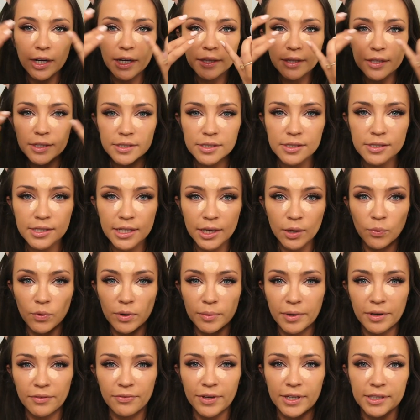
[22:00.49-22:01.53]
And this is like where
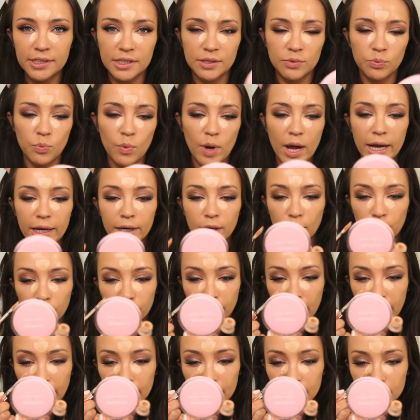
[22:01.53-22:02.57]
my face is wide
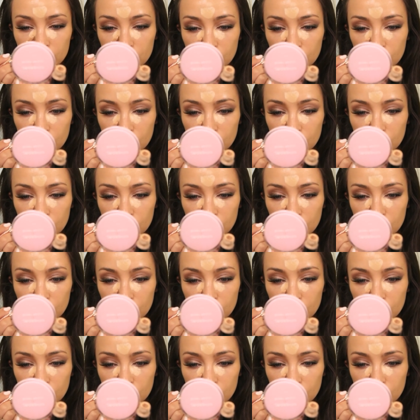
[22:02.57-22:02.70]
already.